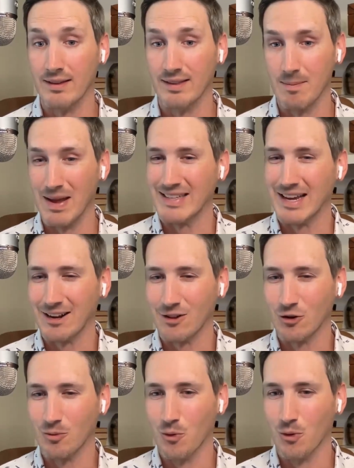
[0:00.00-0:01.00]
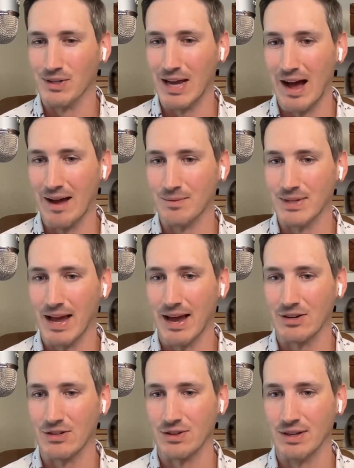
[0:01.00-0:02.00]
They may take a little more time to
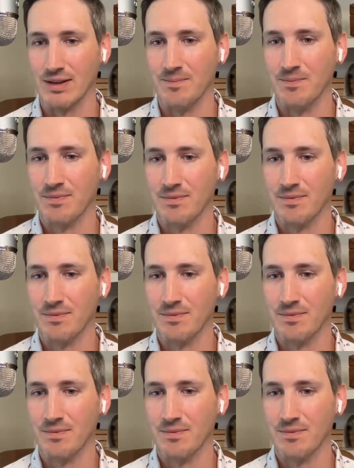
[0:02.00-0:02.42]
actually